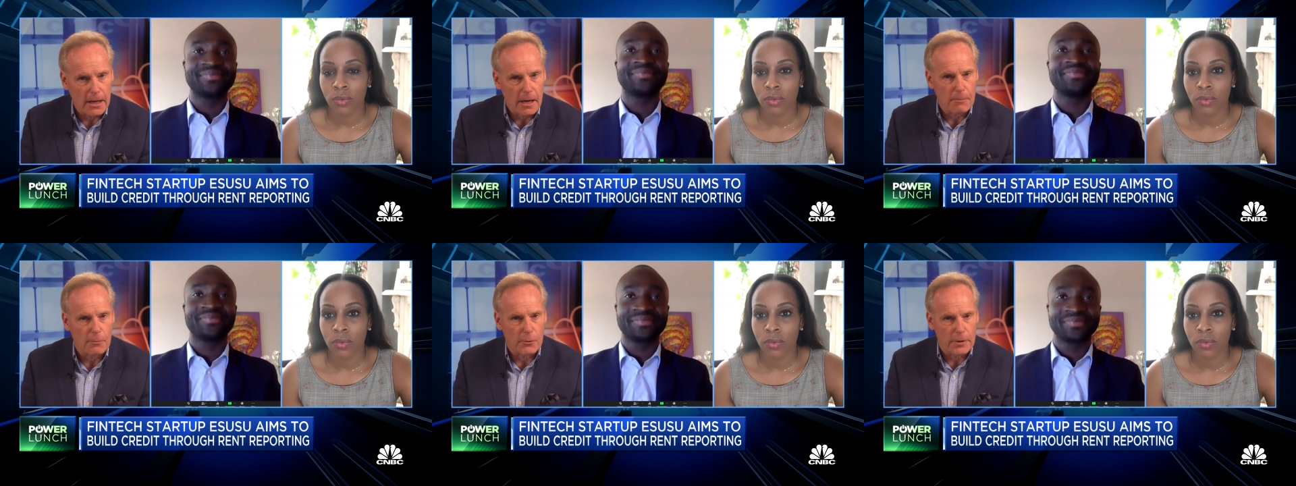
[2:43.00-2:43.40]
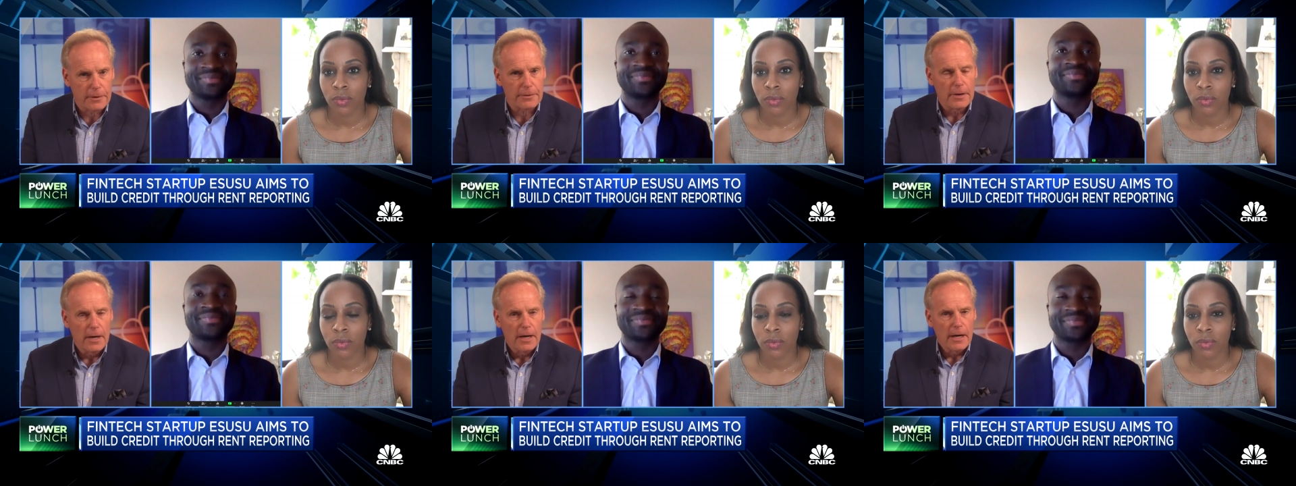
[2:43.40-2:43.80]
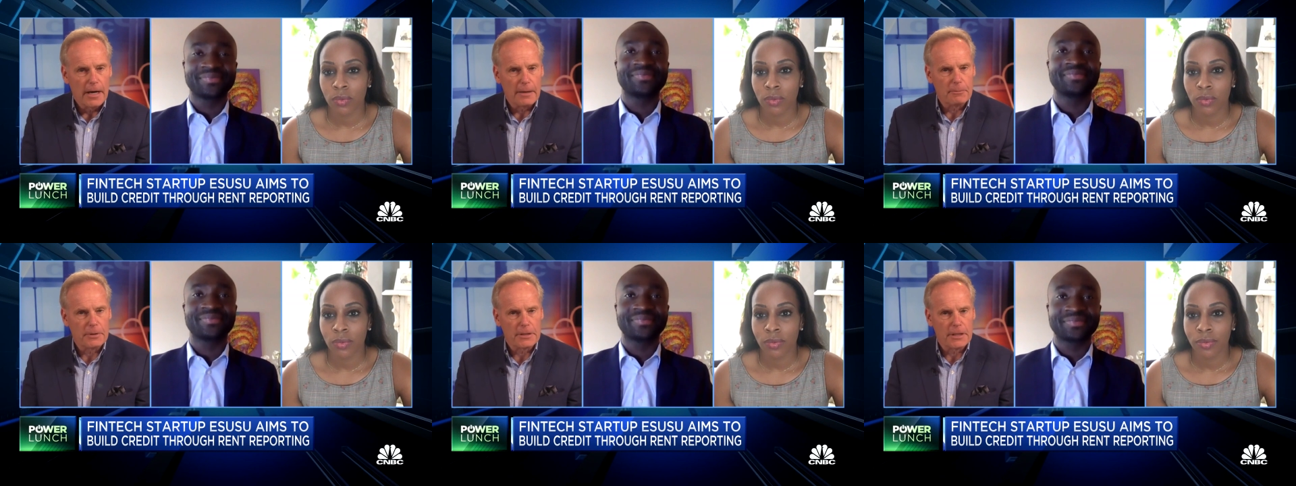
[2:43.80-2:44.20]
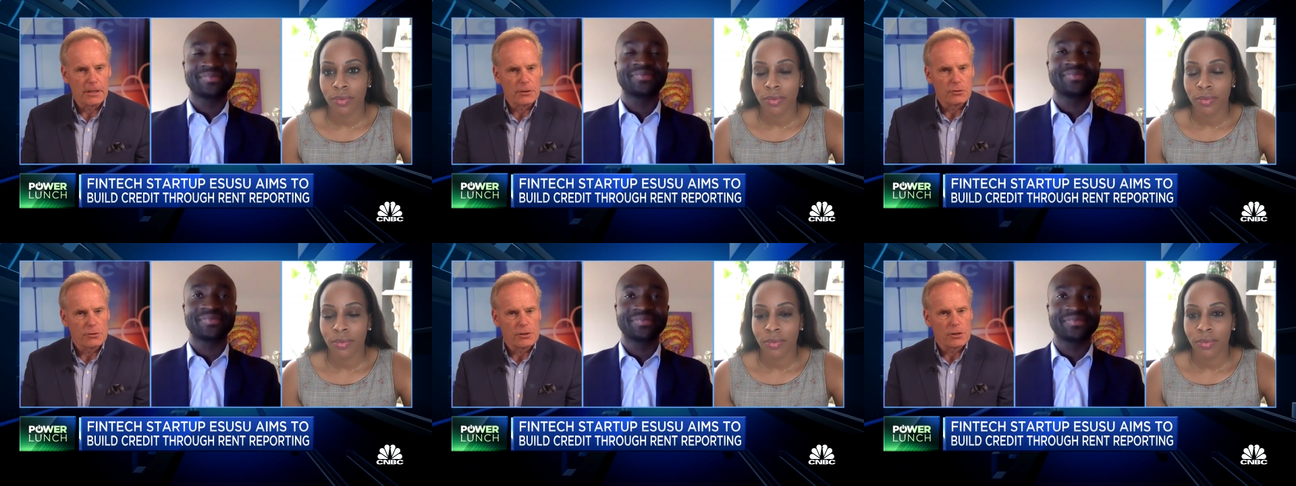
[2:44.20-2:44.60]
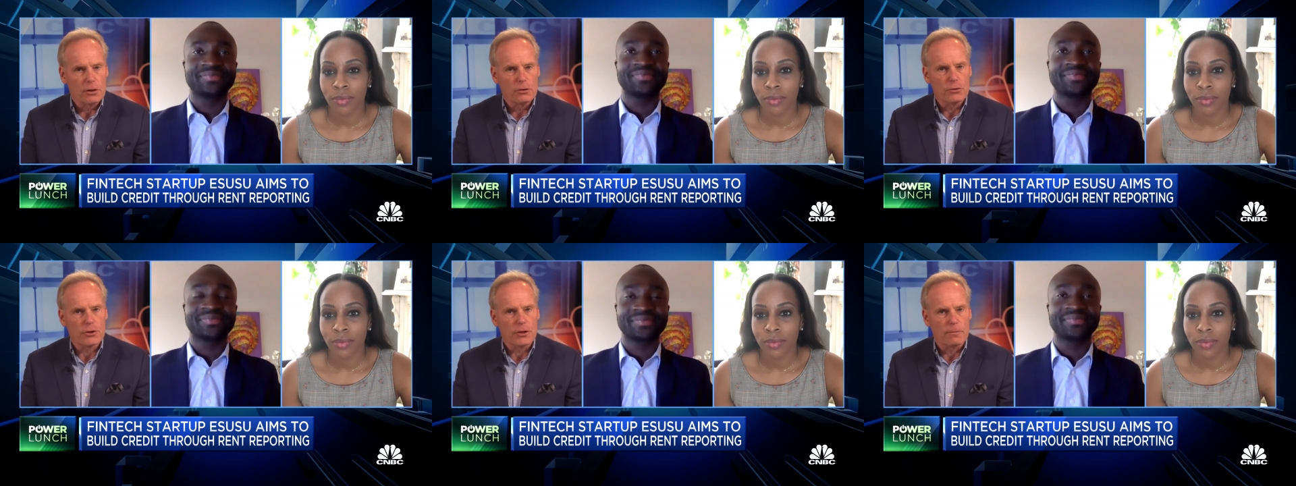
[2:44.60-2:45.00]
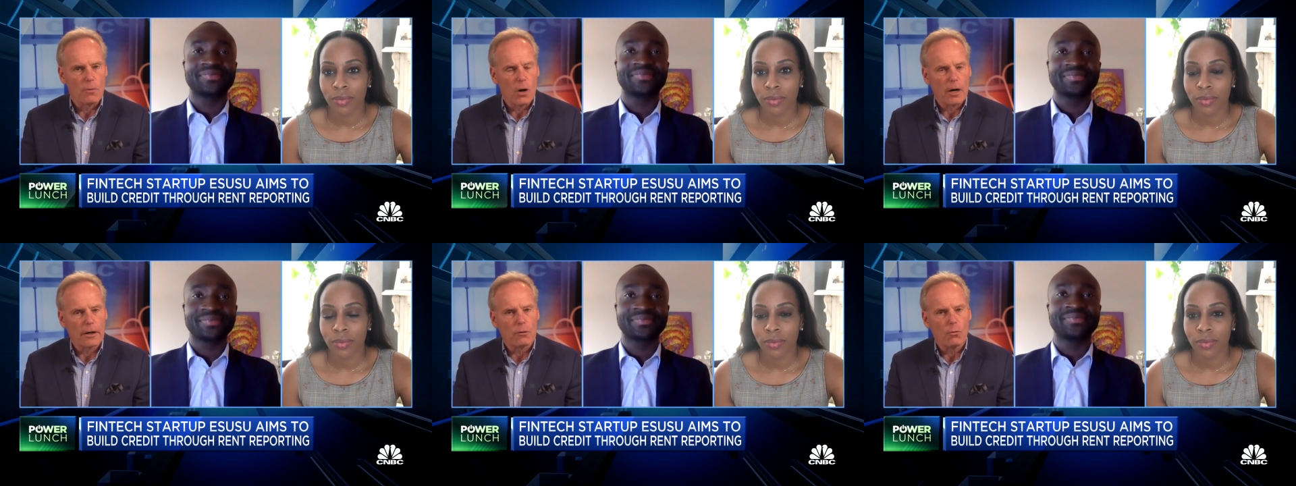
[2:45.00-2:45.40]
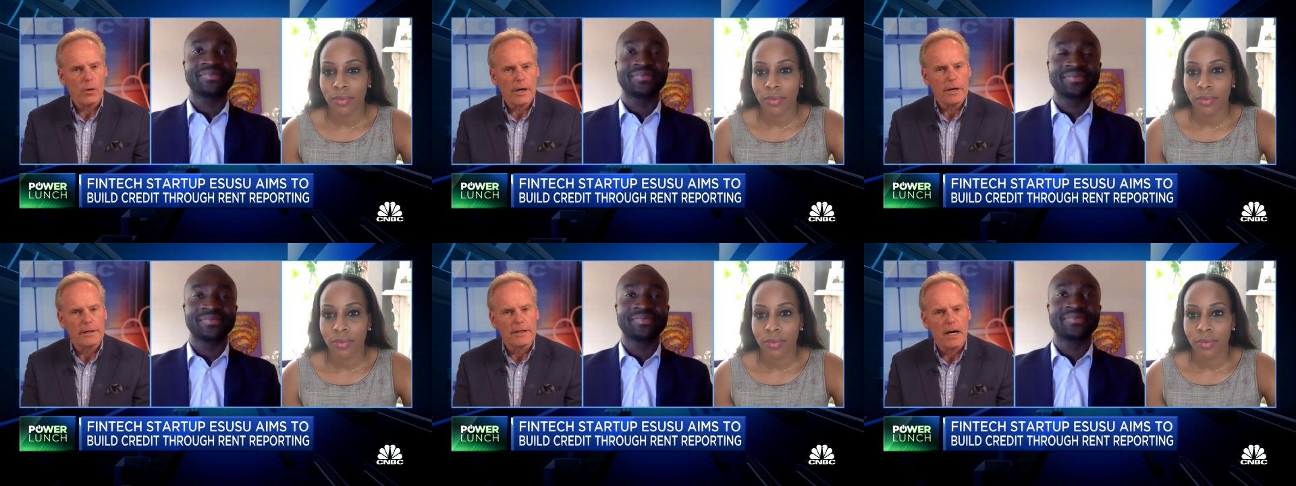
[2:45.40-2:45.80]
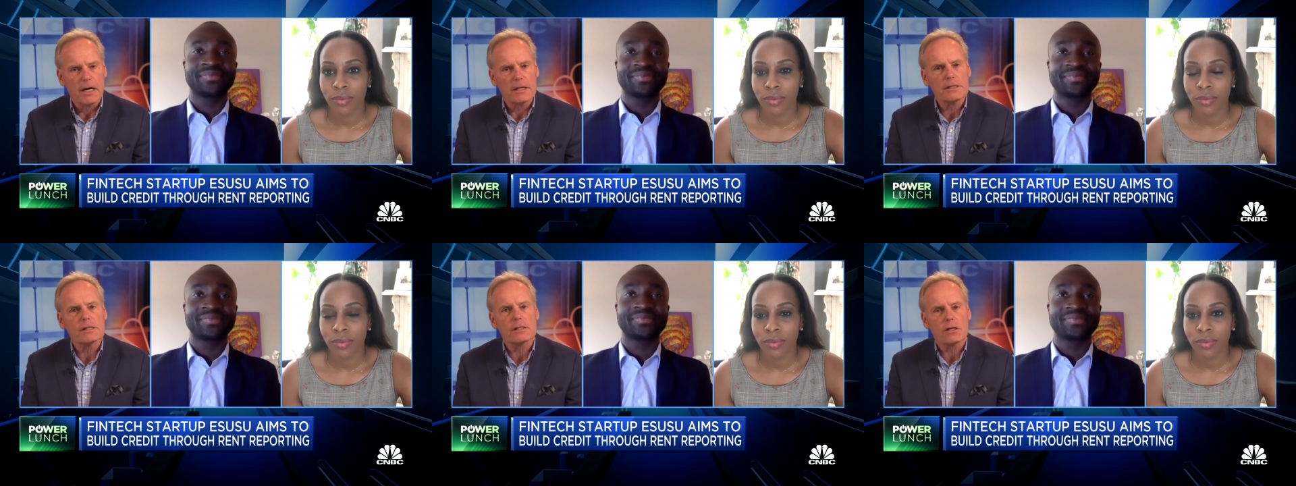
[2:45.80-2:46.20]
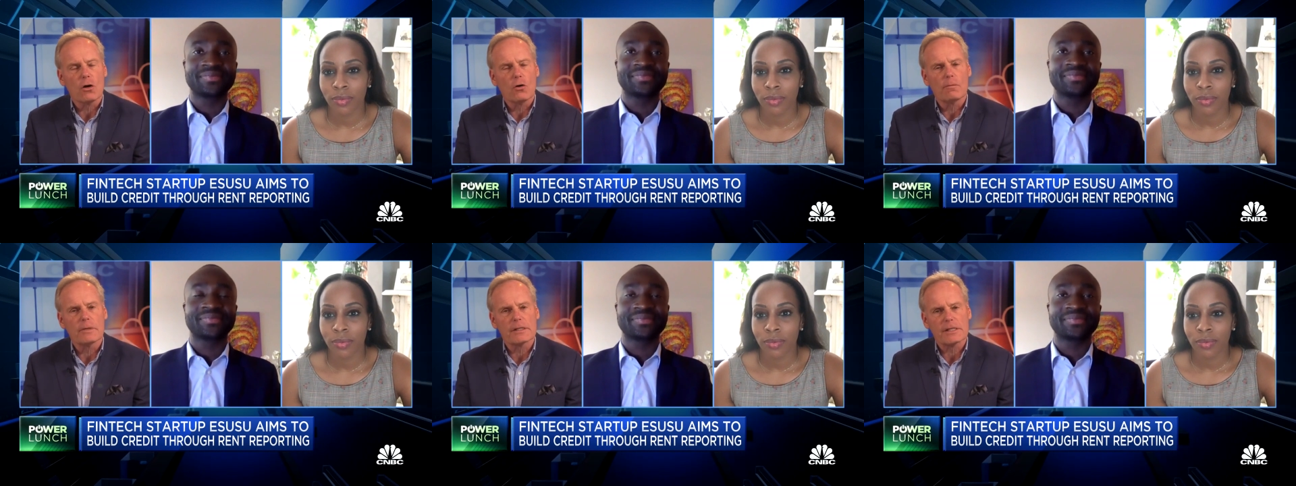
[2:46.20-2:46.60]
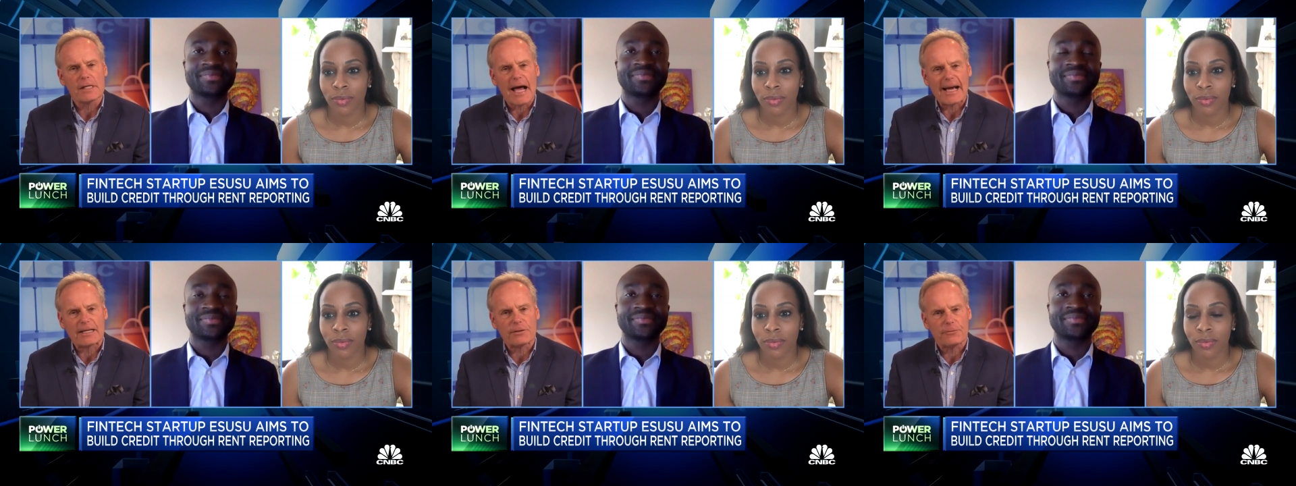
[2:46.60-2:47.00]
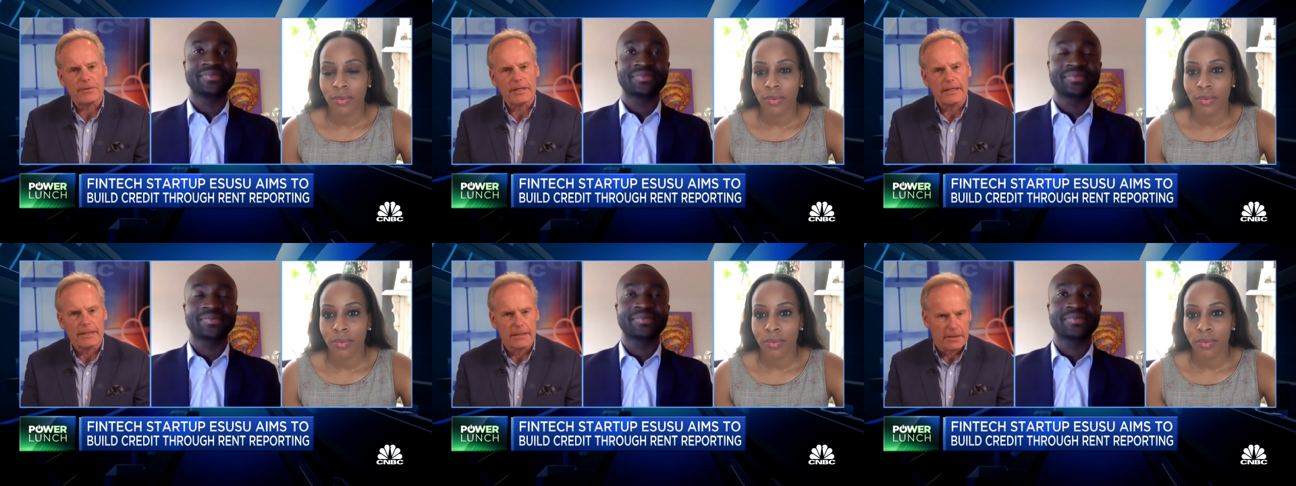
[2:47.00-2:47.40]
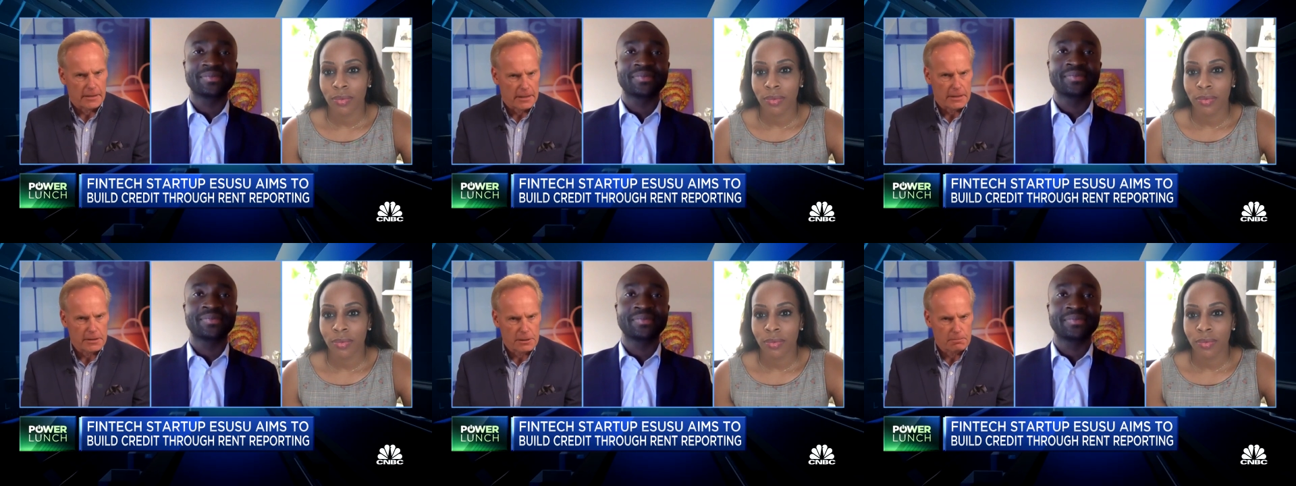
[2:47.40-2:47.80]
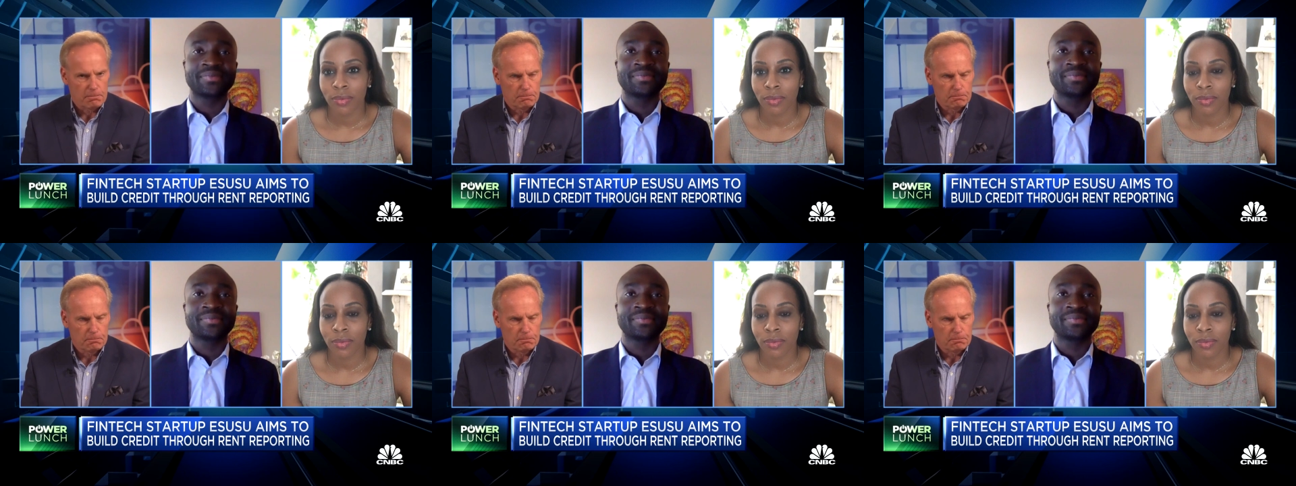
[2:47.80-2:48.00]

Speaker 1: up with a potential solution. Margaret, where does Goldman Sachs fit into this?